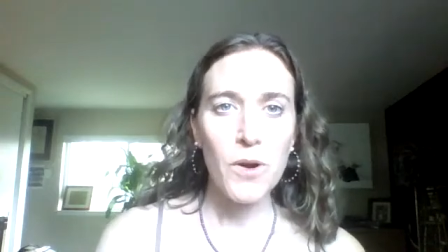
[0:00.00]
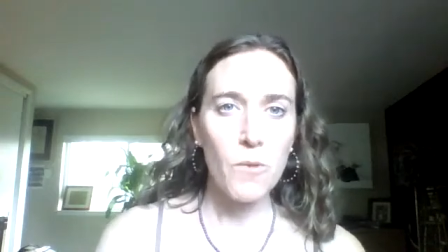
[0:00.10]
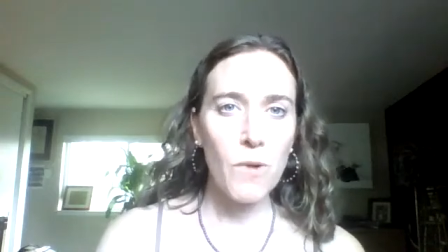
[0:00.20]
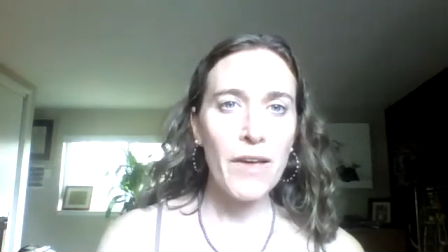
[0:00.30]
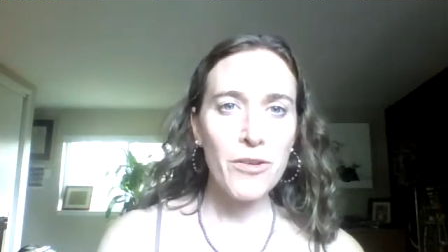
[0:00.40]

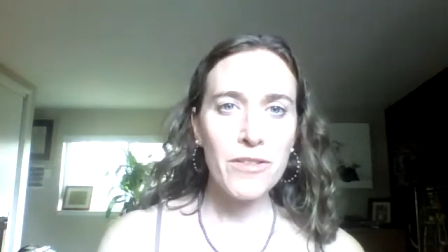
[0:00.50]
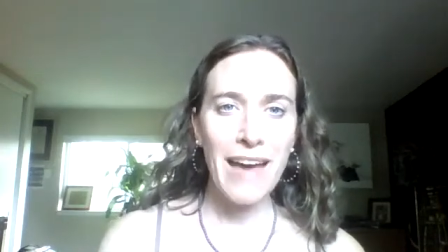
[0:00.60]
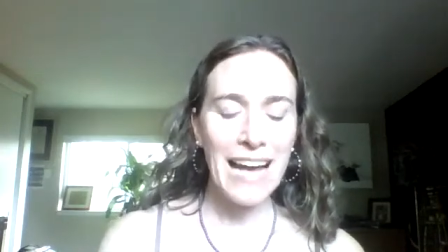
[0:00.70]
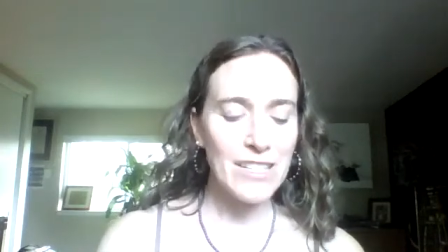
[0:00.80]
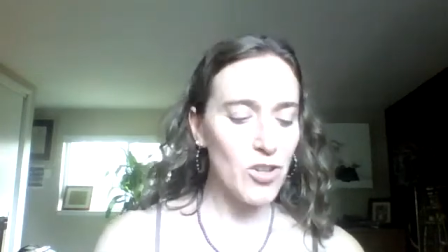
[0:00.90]
whether
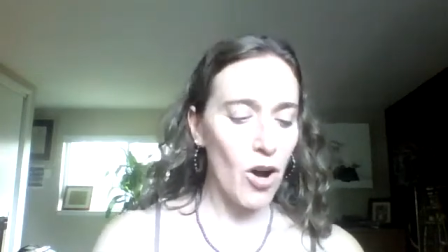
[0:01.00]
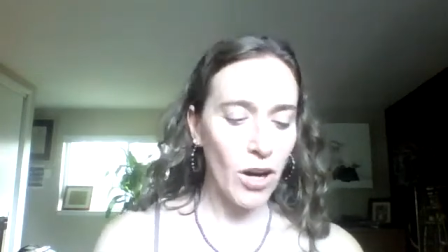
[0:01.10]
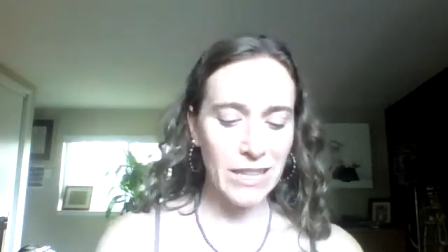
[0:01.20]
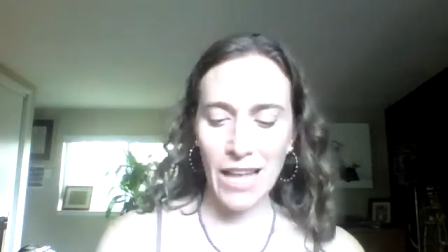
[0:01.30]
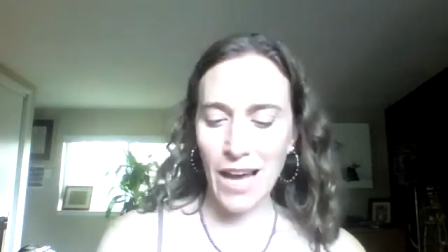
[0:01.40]
that's
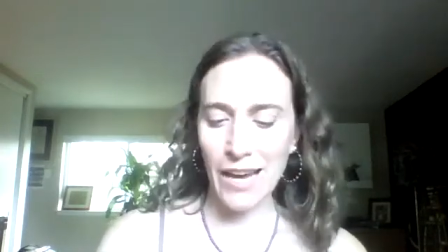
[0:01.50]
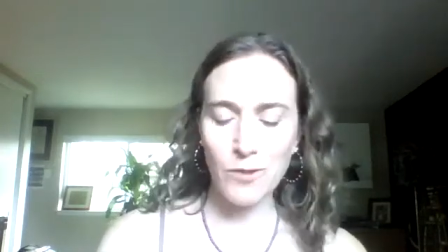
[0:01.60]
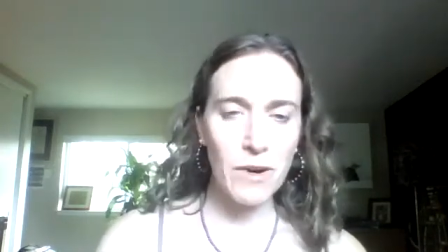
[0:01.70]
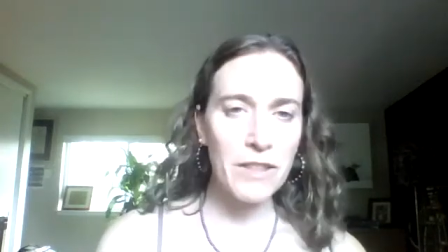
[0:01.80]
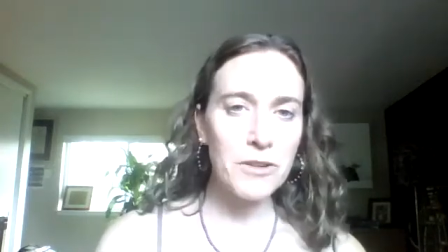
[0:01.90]

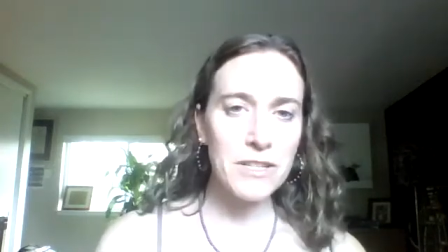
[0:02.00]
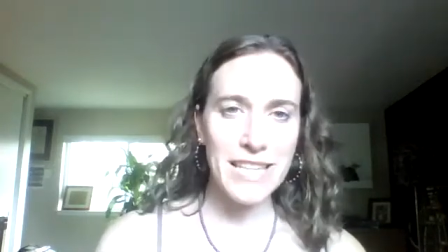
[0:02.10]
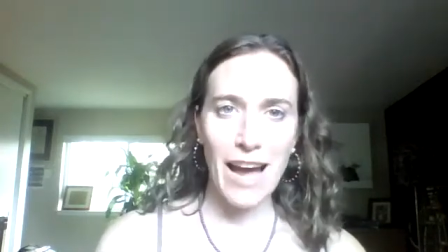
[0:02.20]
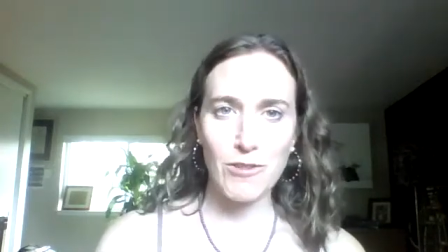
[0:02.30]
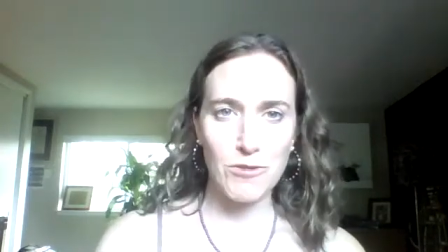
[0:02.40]
online, whether it's
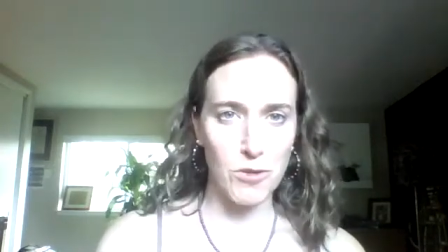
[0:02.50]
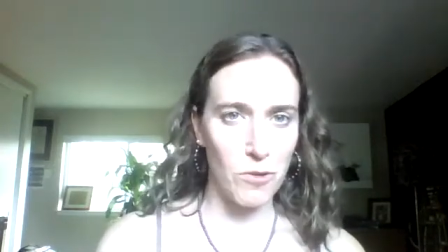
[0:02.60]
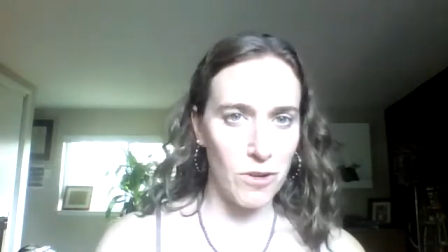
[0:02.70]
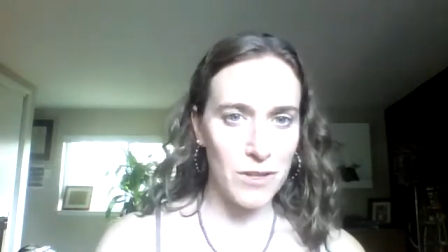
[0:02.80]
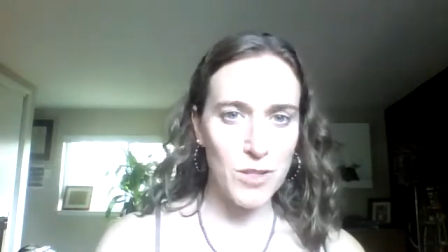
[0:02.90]

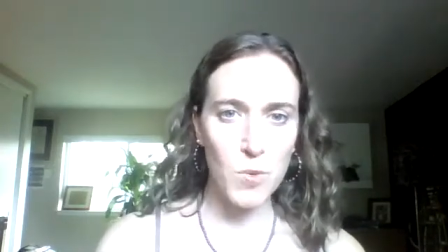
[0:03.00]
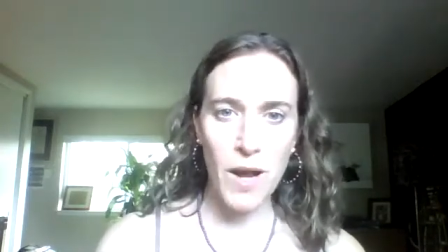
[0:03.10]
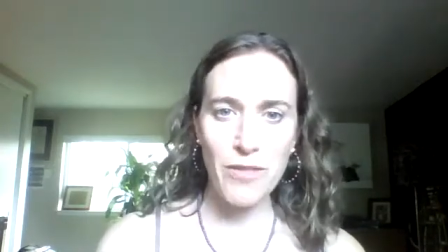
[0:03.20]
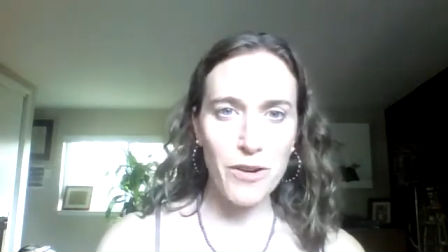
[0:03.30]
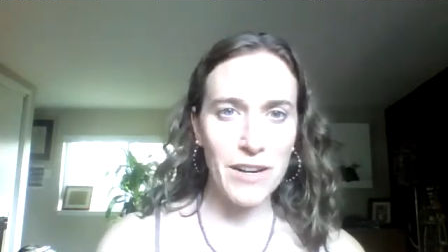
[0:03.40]
outdoors,
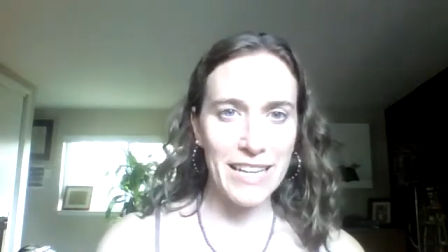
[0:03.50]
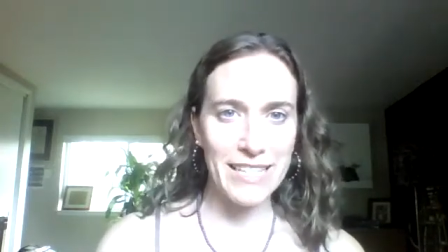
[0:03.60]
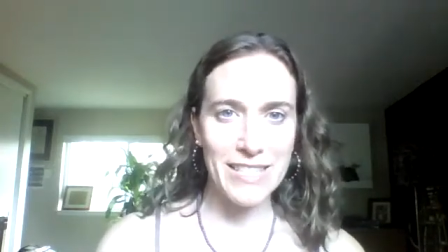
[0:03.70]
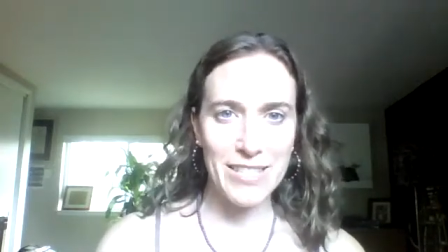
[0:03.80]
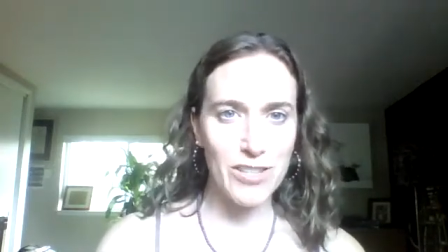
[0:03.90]
whether
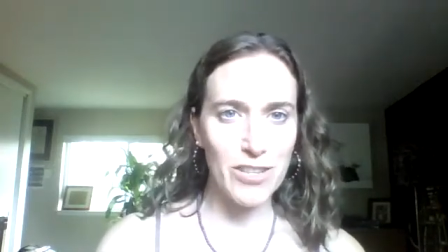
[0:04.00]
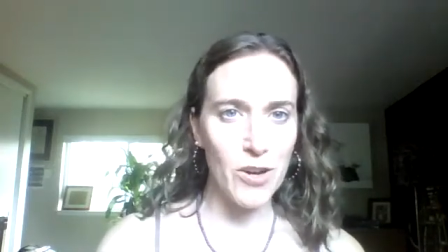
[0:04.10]
it's,